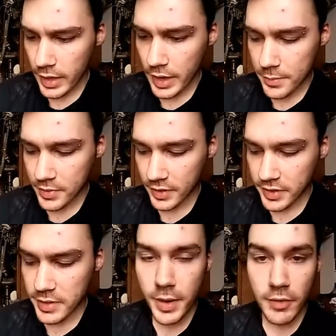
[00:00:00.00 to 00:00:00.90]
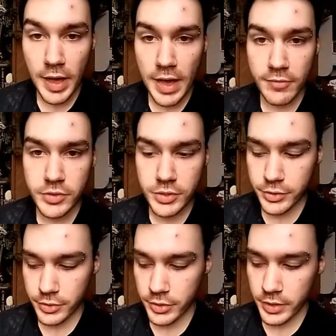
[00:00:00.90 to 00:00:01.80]
I'm thinking about
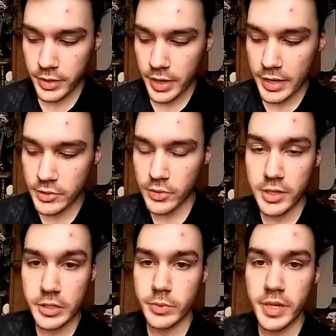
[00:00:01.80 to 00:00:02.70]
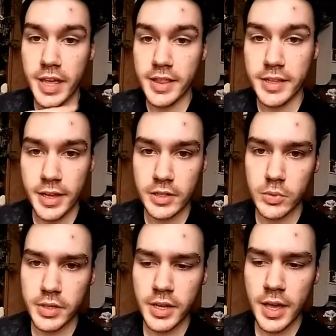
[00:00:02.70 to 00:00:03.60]
after I do this one and the next
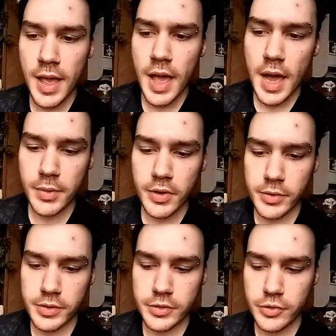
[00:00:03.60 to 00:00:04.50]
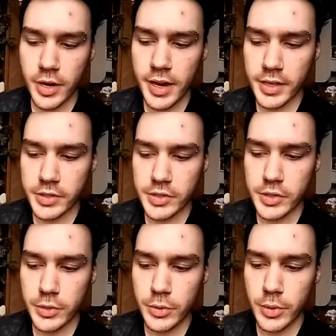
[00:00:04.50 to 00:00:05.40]
one, I'm going to try and
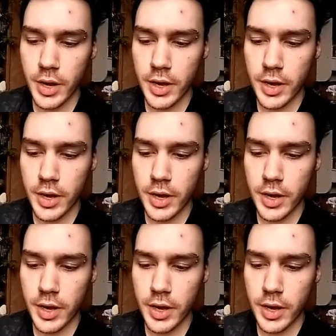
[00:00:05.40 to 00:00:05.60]
do